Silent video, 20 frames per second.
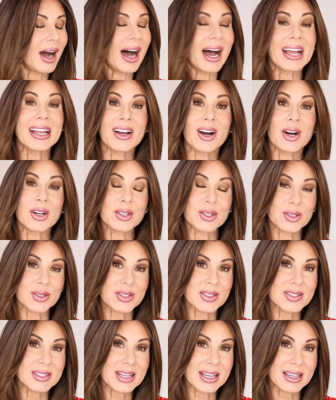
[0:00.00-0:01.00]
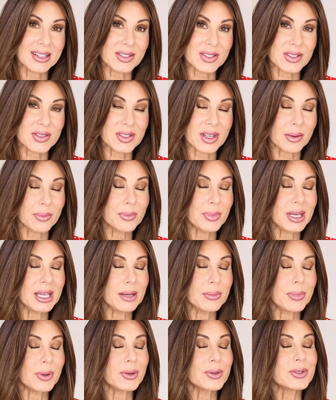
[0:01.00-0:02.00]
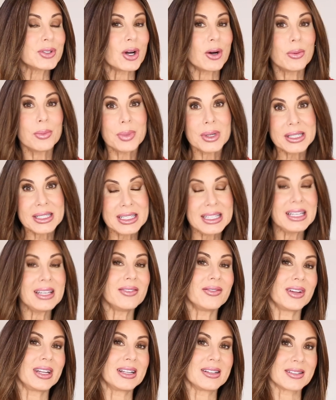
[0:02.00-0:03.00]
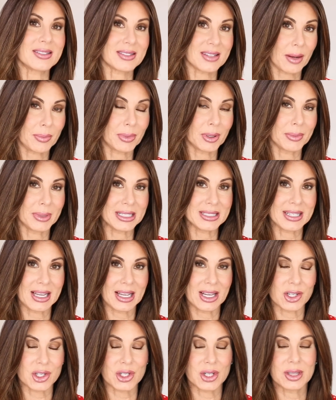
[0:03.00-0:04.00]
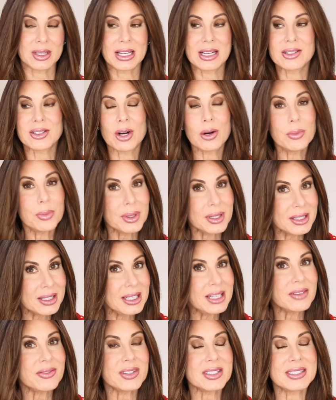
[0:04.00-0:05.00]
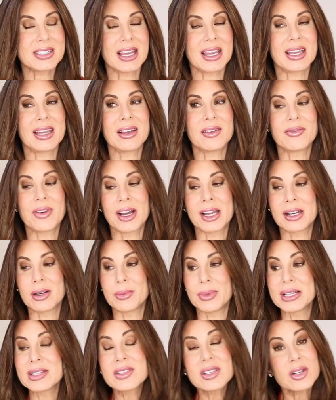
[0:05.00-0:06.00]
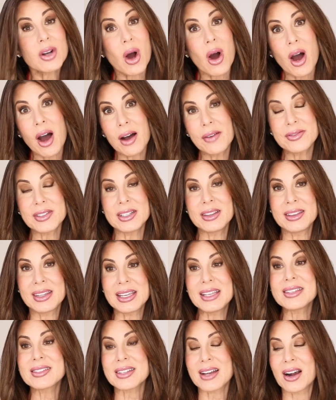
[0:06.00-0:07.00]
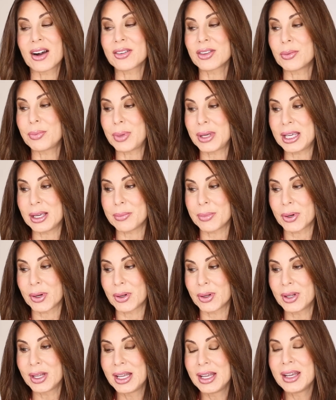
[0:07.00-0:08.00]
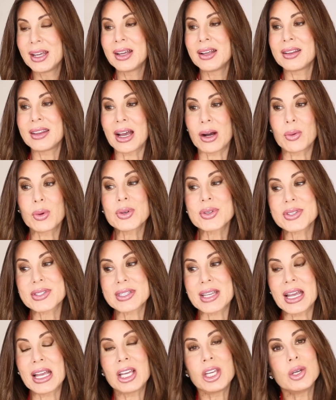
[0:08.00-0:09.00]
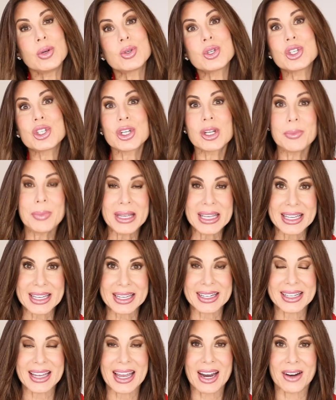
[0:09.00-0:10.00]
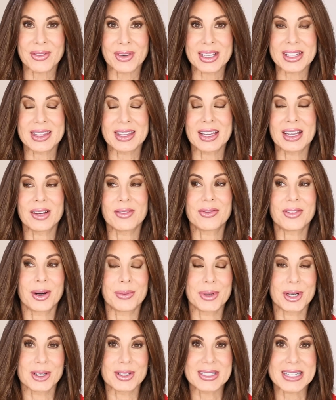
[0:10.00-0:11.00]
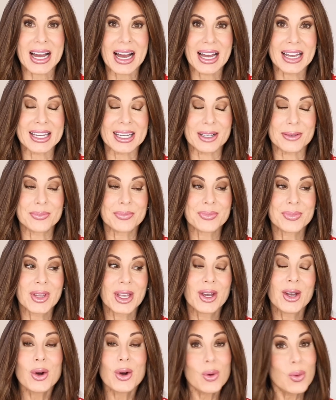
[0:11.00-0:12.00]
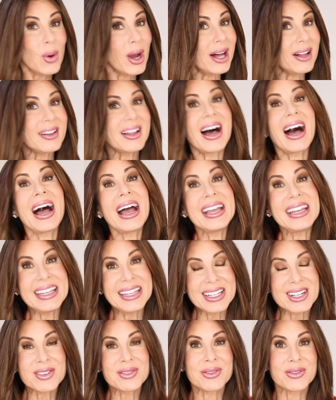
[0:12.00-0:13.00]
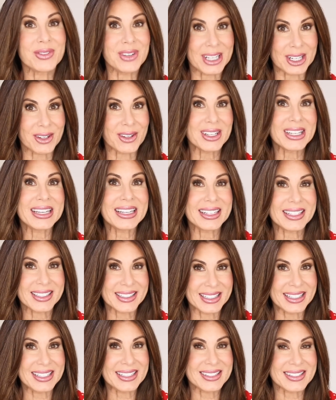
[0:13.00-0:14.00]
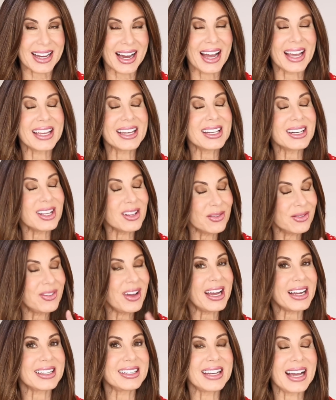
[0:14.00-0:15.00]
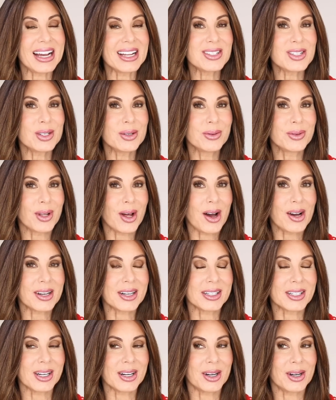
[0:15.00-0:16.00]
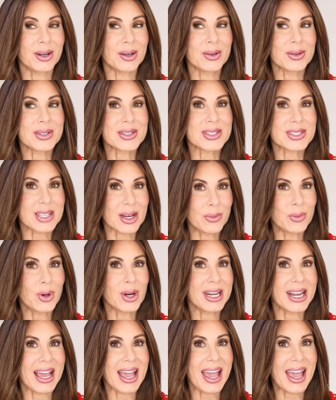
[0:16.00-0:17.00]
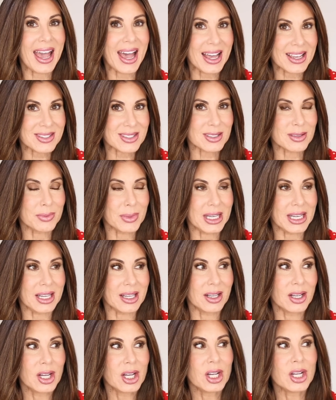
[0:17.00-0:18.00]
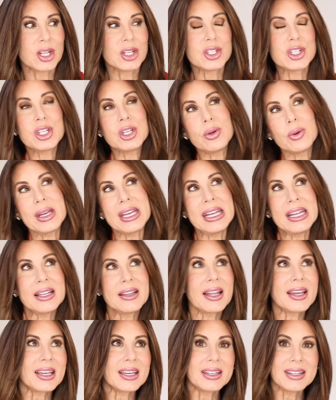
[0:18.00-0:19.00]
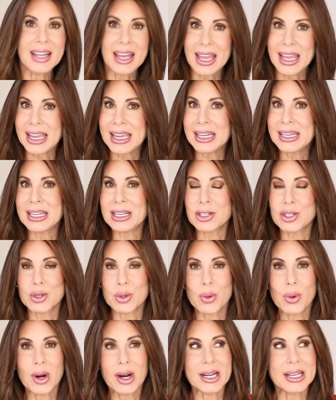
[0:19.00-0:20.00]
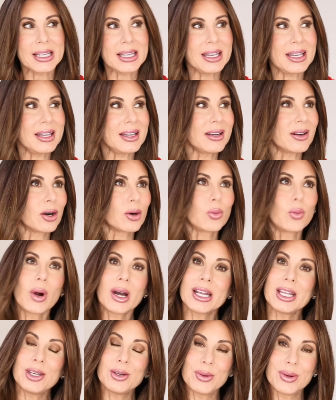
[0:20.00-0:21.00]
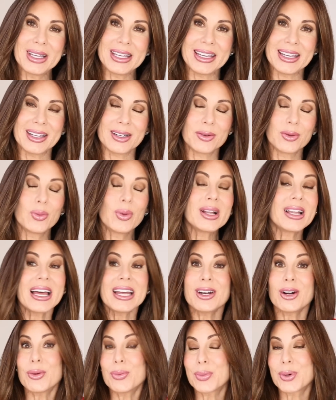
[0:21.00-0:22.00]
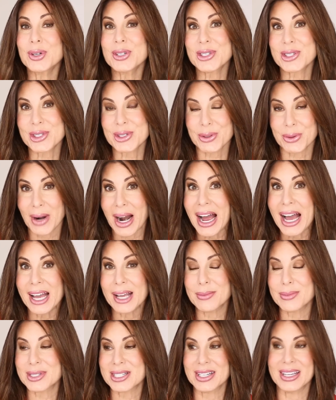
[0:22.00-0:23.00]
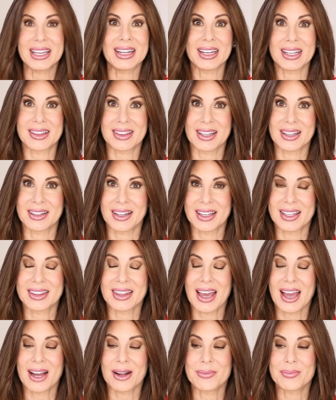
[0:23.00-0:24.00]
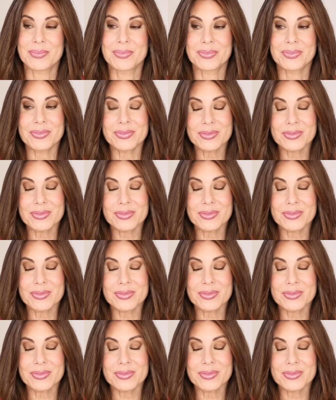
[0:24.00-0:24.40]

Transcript: I understand some people don't believe in supplementation. They don't believe in taking vitamins. And often these are the people that will say you should be getting everything from your diet. Well, I eat a very clean diet. In fact, not too long ago, someone asked me, do you eat like an 80-20 or what do you eat? Well, I don't prescribe to anything like that.